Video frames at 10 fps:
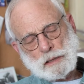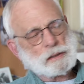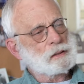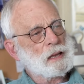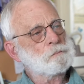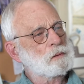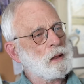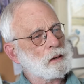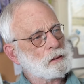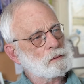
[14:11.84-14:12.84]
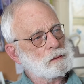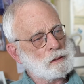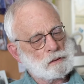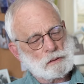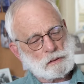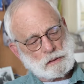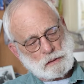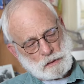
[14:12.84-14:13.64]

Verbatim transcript: like an epilogue in in the